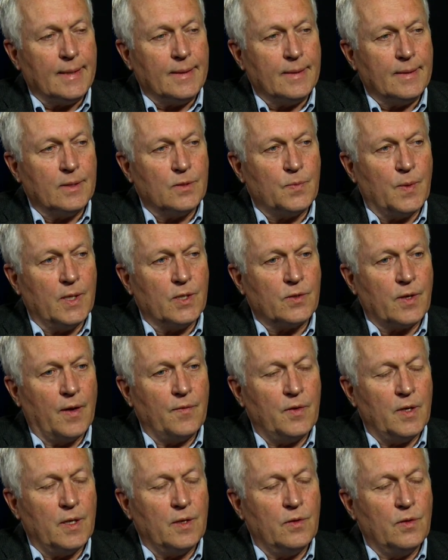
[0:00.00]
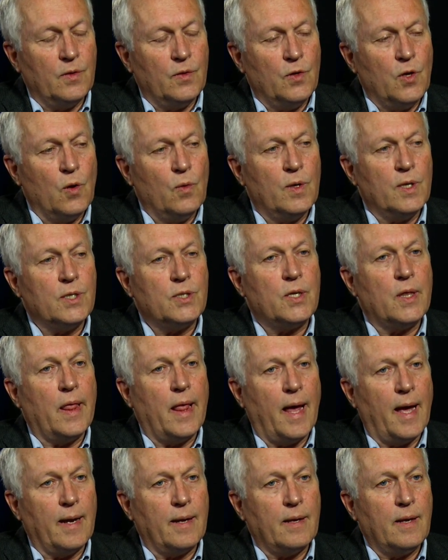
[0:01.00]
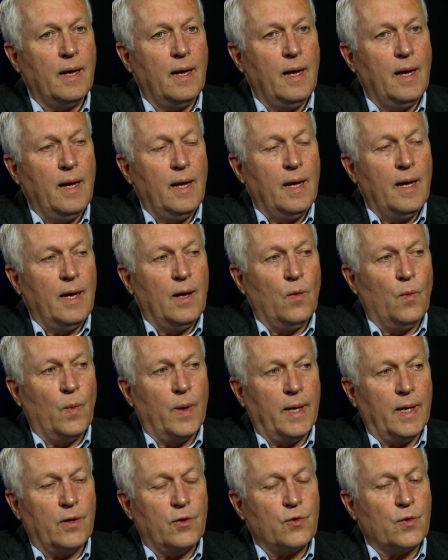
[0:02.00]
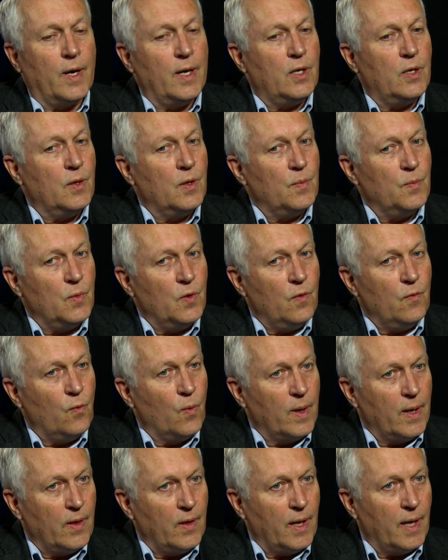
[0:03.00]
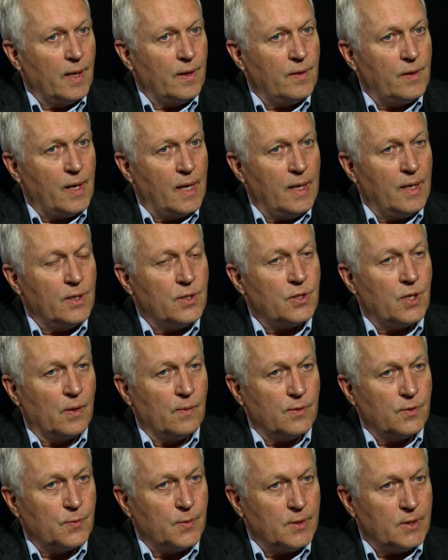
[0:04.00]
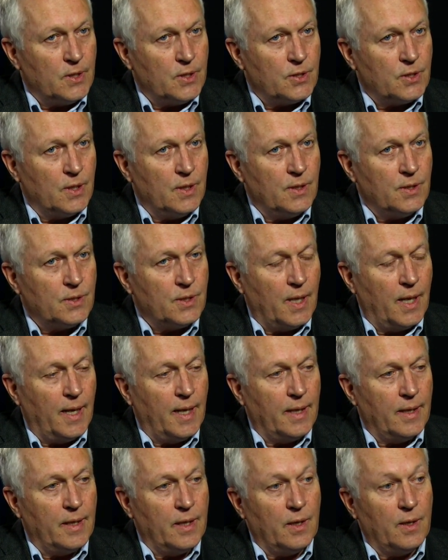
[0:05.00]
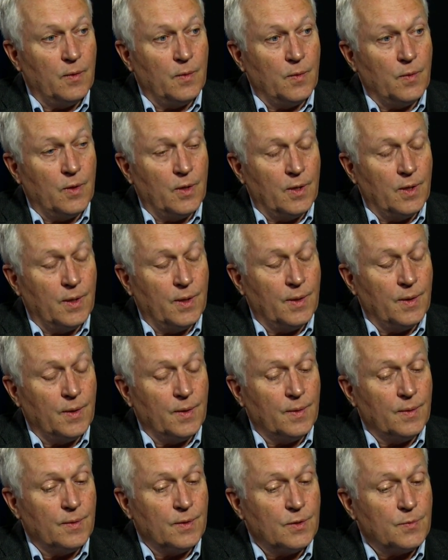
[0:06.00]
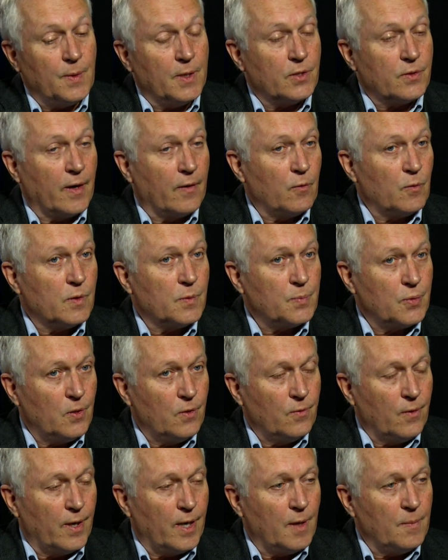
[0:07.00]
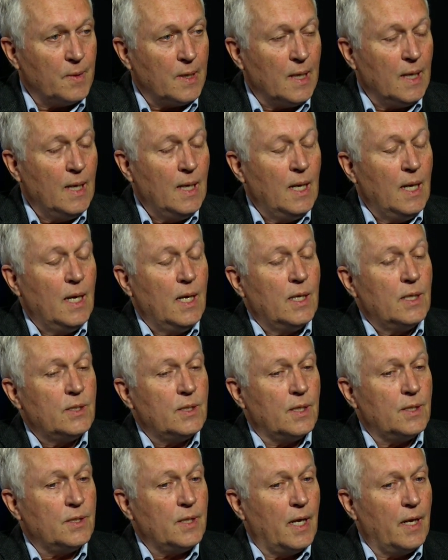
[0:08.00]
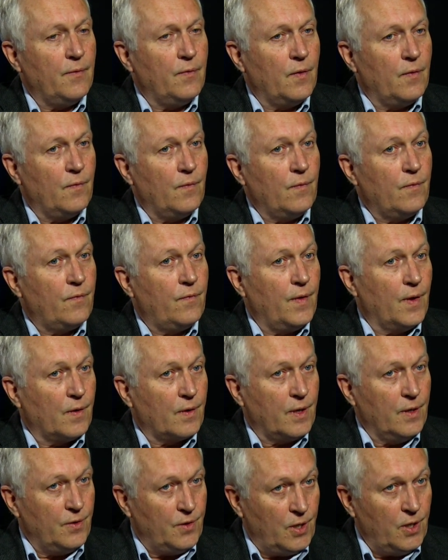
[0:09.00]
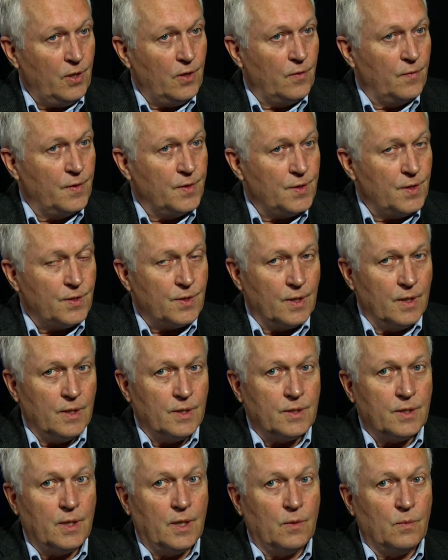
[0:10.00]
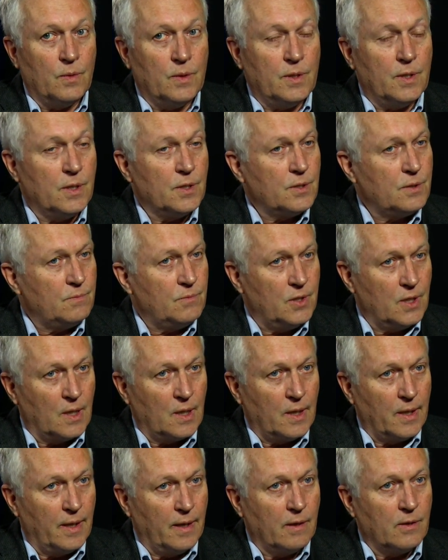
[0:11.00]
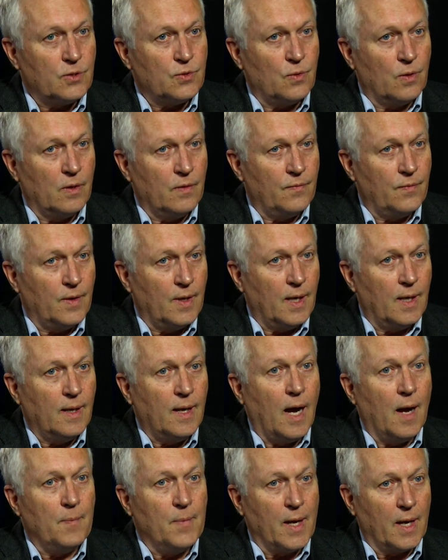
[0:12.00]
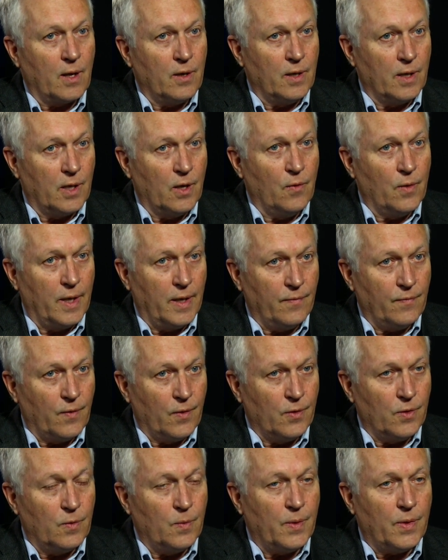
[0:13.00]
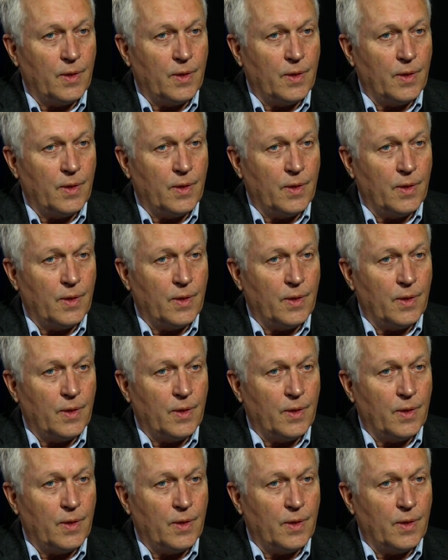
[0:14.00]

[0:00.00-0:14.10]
The spacecraft had noticed that when it tried to move one of the antennas, there was resistance, and the spacecraft was programmed such that if it felt continued resistance, it would just declare sort of, I'm not going to go any further with